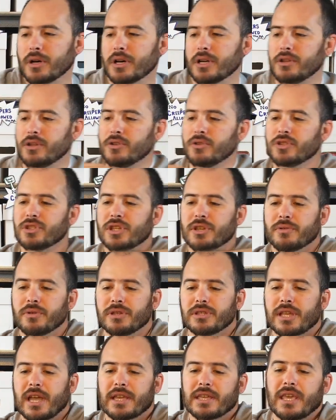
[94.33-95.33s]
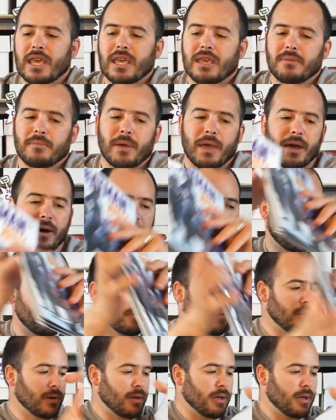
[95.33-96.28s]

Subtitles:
a new series that came out,